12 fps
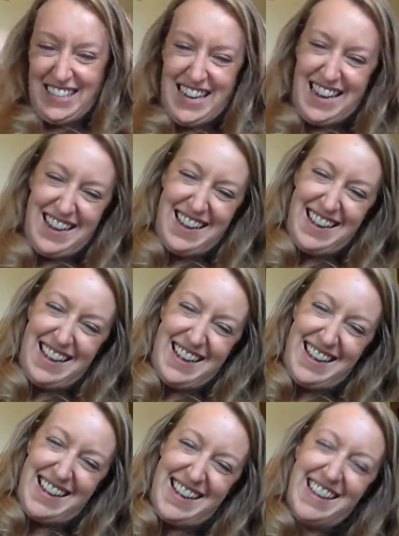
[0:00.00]

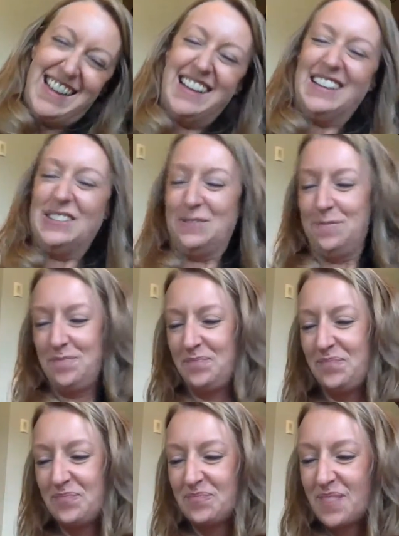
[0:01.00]
Oh,
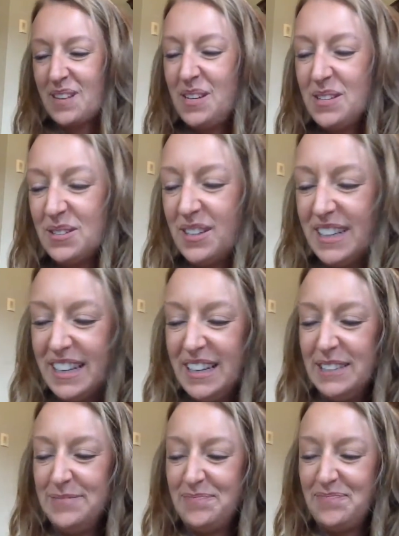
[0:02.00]
feels really
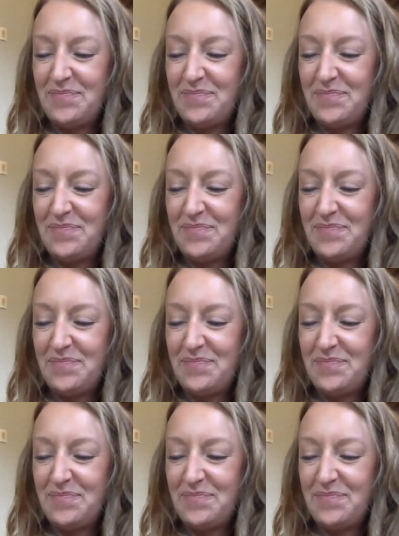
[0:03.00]
good.